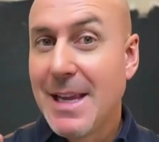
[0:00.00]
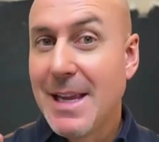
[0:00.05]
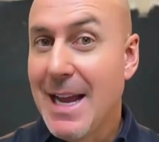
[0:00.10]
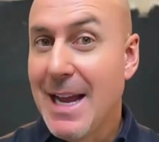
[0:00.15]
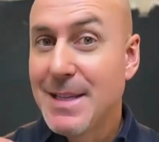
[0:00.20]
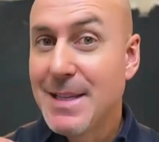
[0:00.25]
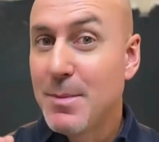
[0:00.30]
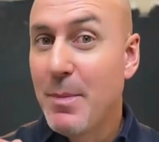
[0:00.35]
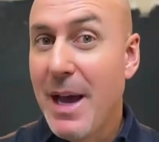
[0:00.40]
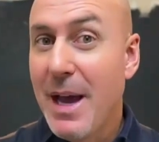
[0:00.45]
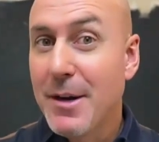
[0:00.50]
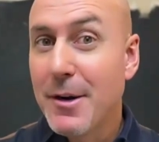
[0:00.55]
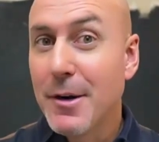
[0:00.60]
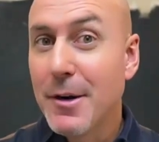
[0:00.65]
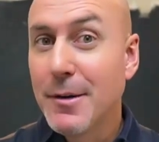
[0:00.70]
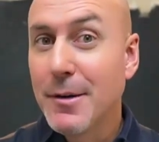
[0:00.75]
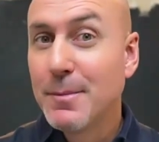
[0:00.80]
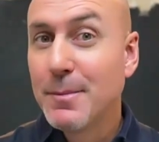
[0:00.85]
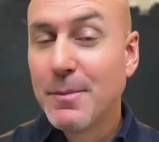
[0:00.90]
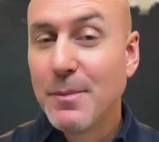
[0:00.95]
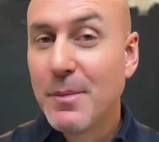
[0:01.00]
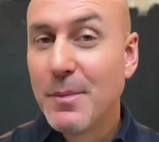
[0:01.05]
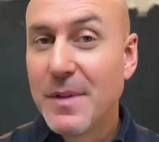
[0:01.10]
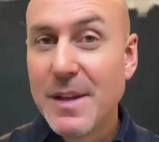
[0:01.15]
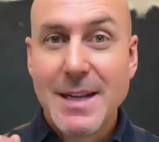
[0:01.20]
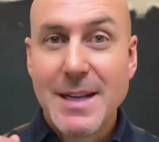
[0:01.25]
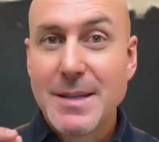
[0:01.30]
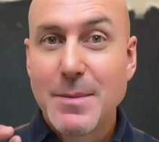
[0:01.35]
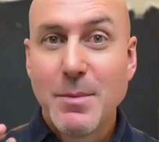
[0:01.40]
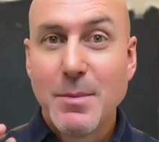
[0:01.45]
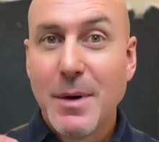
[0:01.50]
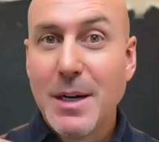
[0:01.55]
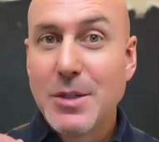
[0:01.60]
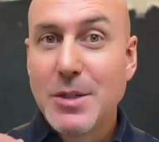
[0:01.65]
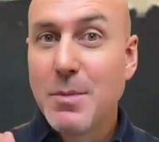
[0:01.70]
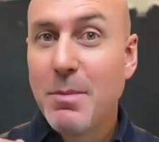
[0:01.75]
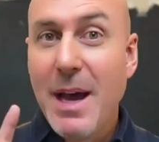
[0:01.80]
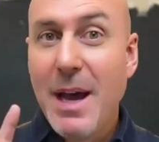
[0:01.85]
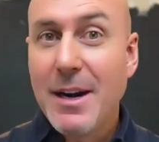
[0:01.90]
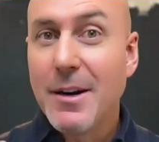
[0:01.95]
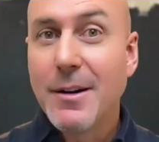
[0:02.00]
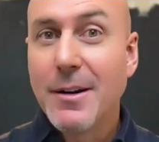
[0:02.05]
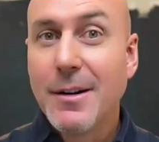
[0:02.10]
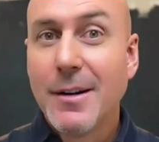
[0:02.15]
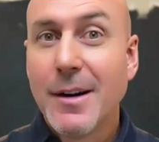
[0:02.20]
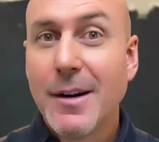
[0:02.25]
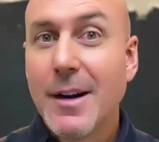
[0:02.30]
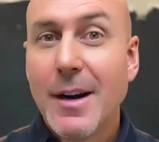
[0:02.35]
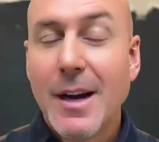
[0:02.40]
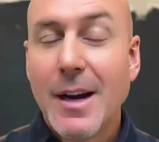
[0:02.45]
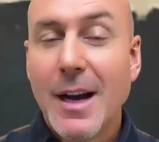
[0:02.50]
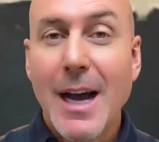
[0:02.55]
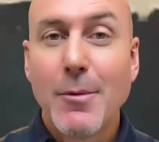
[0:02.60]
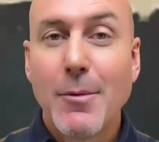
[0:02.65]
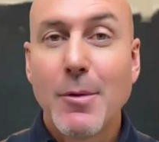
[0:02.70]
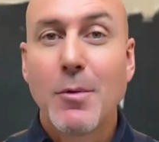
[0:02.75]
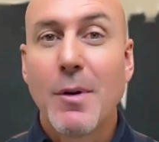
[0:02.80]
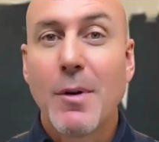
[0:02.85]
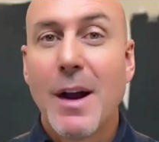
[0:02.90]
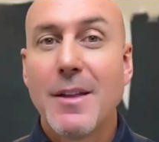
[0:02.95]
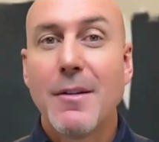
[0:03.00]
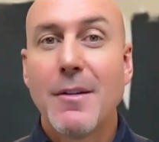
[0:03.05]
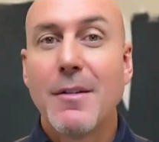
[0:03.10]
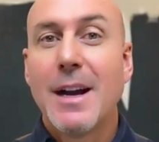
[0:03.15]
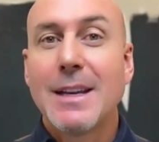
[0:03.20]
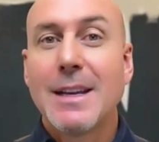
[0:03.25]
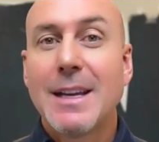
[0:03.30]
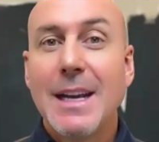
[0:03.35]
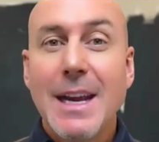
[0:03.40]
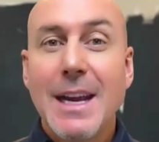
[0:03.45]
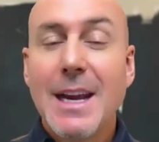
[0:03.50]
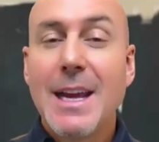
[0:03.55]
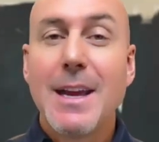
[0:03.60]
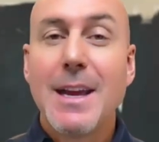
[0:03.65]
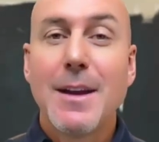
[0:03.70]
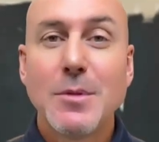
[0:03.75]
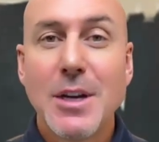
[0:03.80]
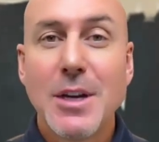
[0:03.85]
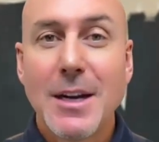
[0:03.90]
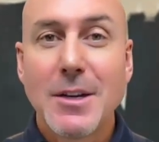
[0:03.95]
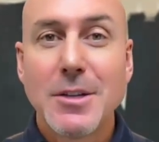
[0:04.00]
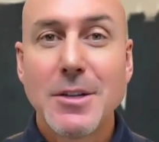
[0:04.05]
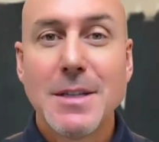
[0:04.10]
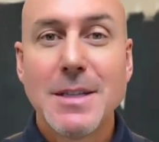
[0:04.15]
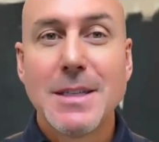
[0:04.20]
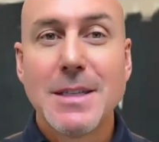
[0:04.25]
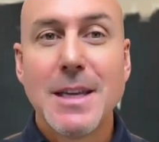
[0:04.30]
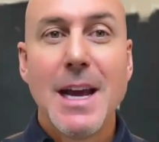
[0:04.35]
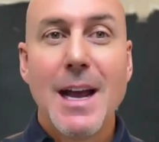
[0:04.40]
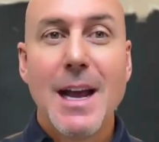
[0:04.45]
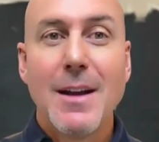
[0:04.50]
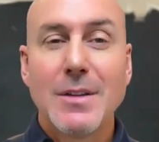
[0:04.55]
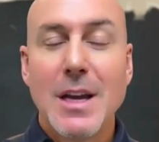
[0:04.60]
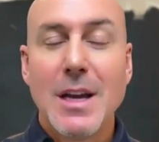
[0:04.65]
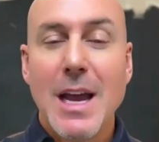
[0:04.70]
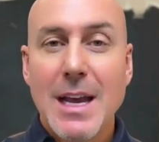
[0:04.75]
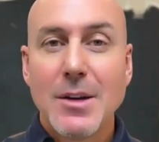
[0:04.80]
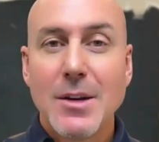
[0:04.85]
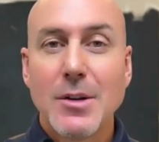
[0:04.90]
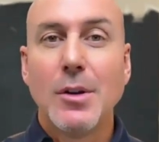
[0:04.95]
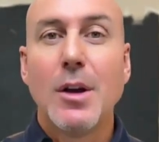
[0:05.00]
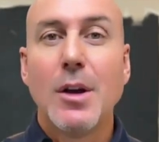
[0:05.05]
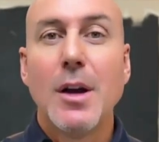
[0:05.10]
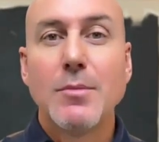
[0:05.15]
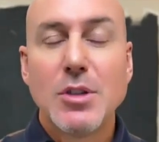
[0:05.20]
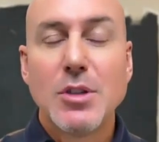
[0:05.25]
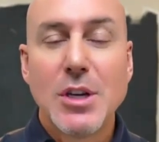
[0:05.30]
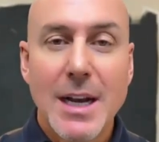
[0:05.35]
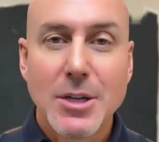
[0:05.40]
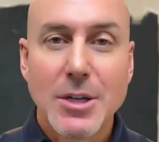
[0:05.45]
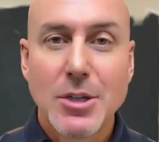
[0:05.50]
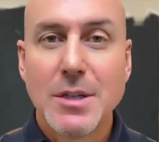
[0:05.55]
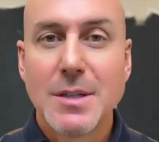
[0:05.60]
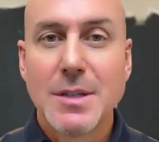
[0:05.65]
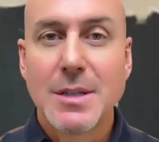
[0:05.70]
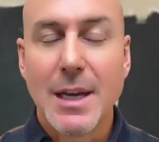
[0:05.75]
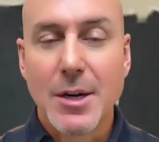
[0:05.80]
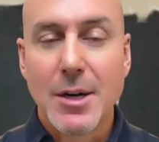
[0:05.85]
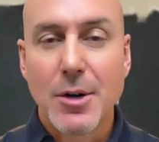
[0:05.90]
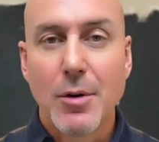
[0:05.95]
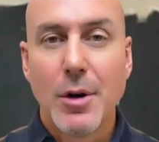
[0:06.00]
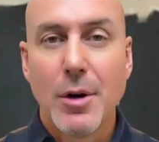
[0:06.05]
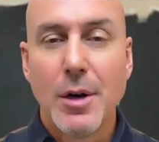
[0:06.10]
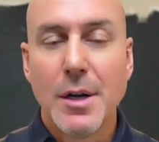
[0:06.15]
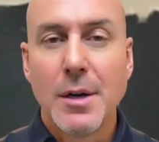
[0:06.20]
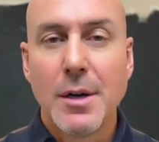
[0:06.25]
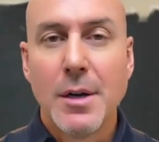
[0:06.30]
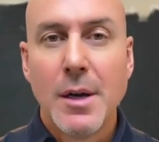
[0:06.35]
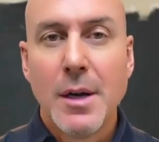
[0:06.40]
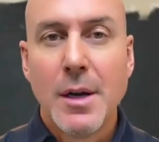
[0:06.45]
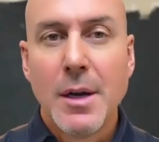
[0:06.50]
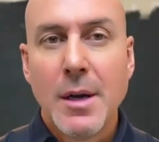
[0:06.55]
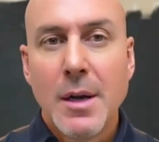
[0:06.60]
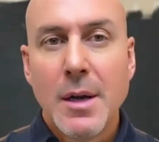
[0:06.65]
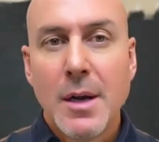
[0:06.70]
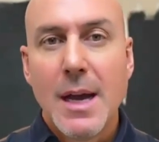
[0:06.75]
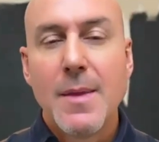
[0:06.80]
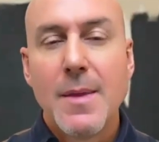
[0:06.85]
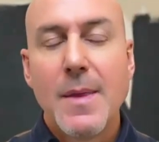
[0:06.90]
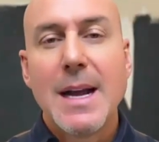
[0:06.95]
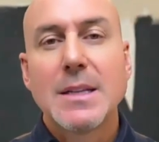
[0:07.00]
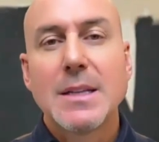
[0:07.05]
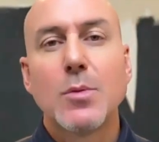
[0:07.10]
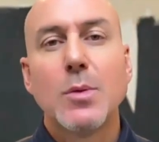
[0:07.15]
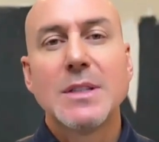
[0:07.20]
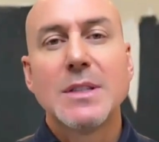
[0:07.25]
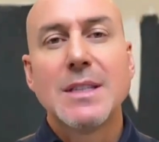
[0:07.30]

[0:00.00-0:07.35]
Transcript: That's better. That's much better. I would rather not get any objections than have to handle objections later on. And that's